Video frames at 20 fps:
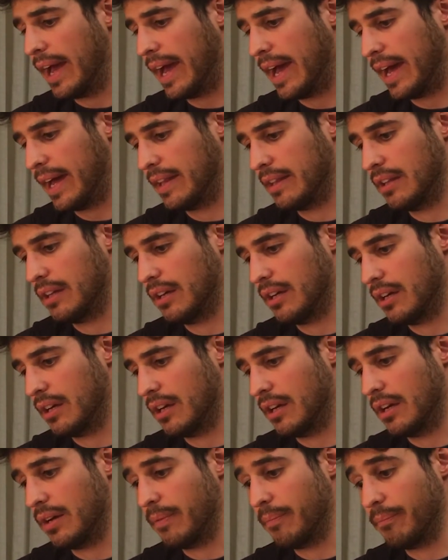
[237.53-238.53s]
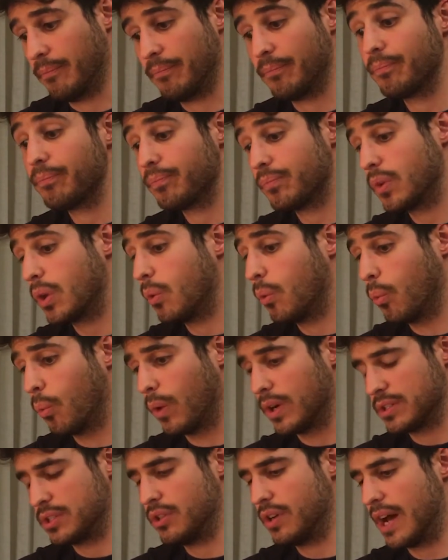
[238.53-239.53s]
And
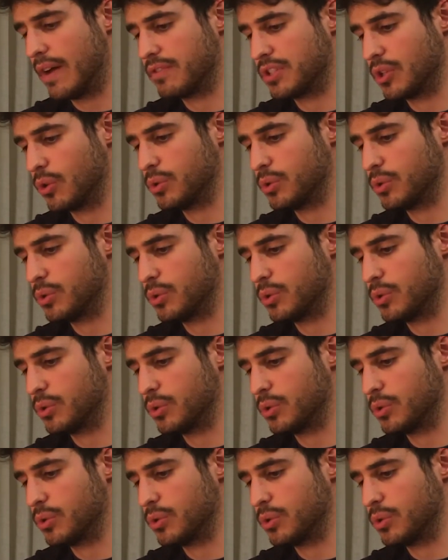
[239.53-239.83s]
once you have